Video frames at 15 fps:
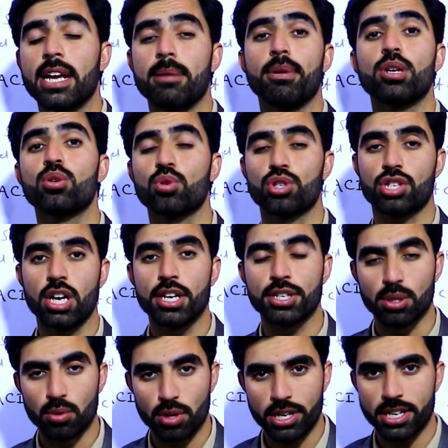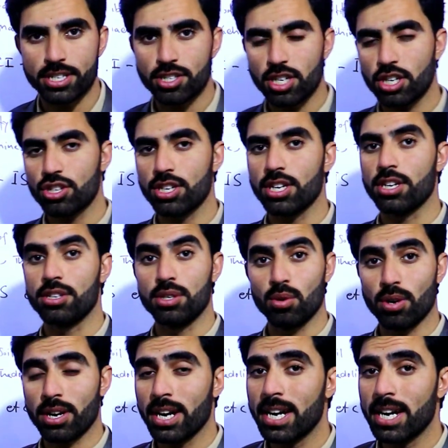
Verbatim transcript: able to start your construction and you are